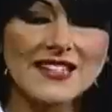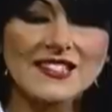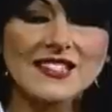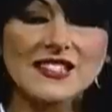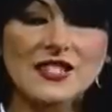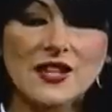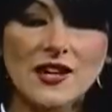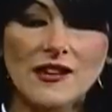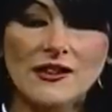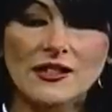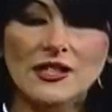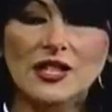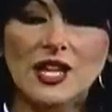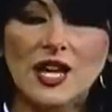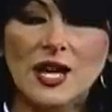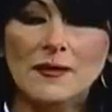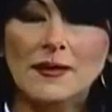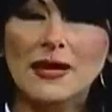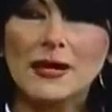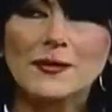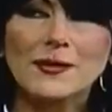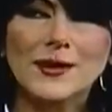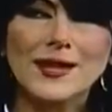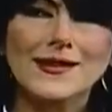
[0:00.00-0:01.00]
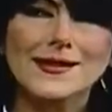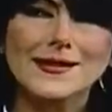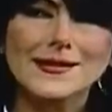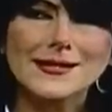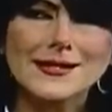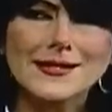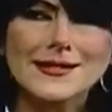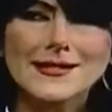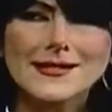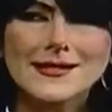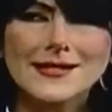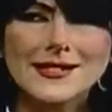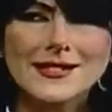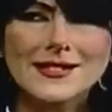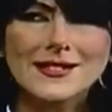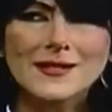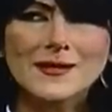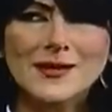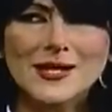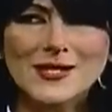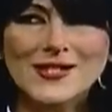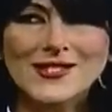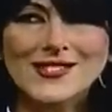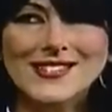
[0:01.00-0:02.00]
saw a lot. My brothers didn't see
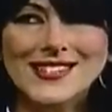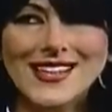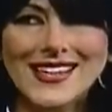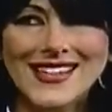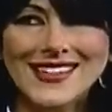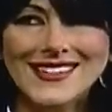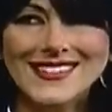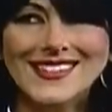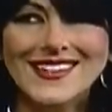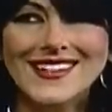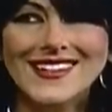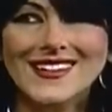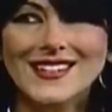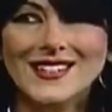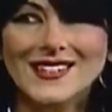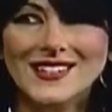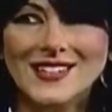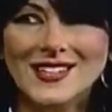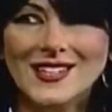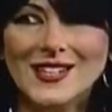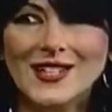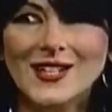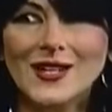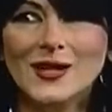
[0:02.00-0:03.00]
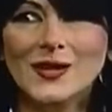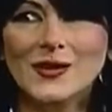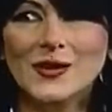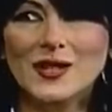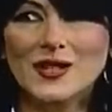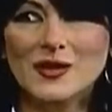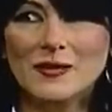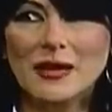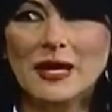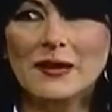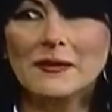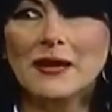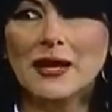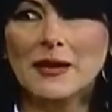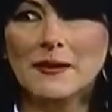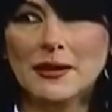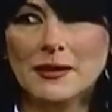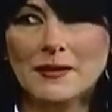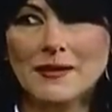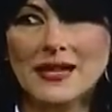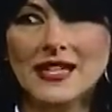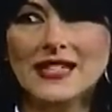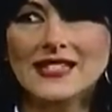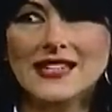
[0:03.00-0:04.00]
as much as I did, with my mom
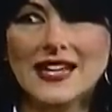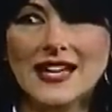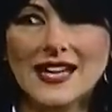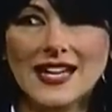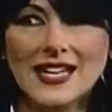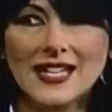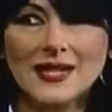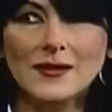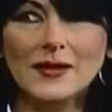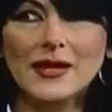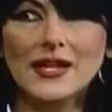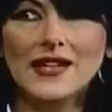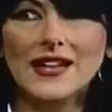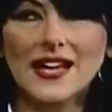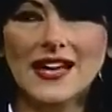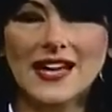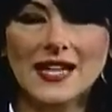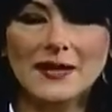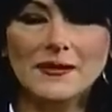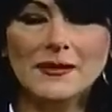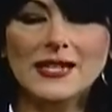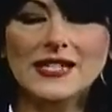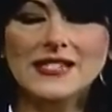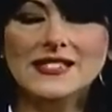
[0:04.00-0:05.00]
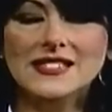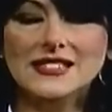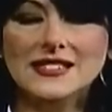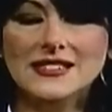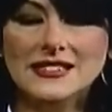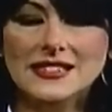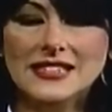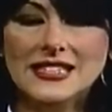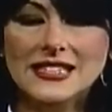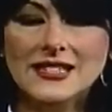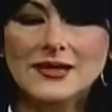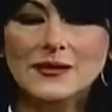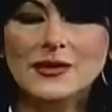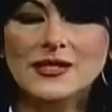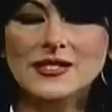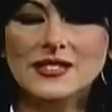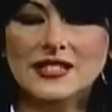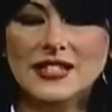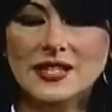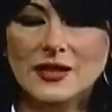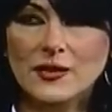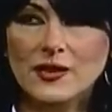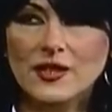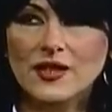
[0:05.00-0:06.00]
and my dad, but I basically was
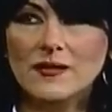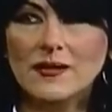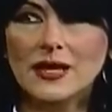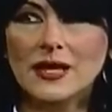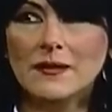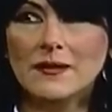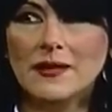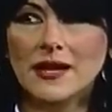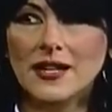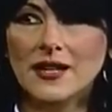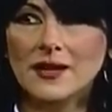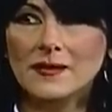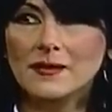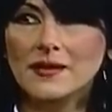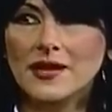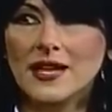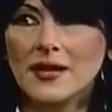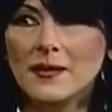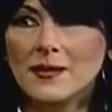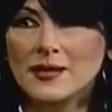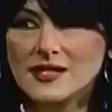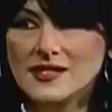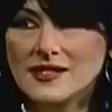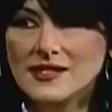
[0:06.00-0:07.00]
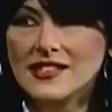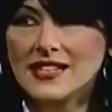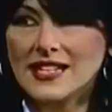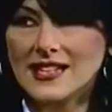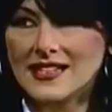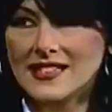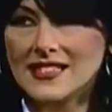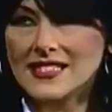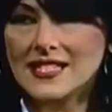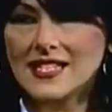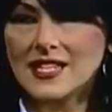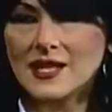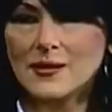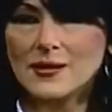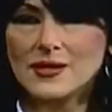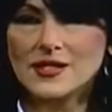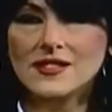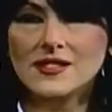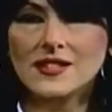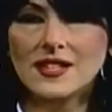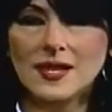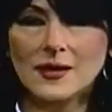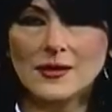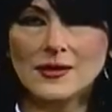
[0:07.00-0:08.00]
there with my mom. I was, like I said, I
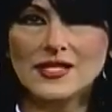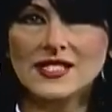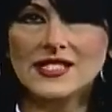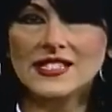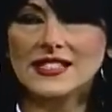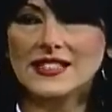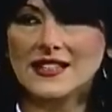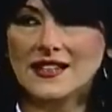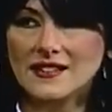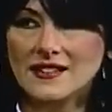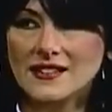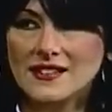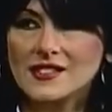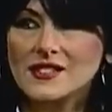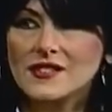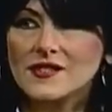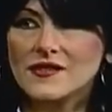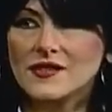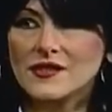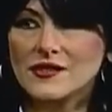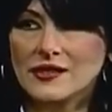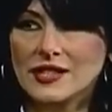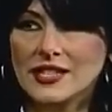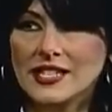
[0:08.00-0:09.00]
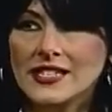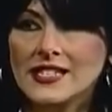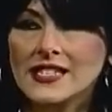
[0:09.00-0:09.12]
was the youngest of 3.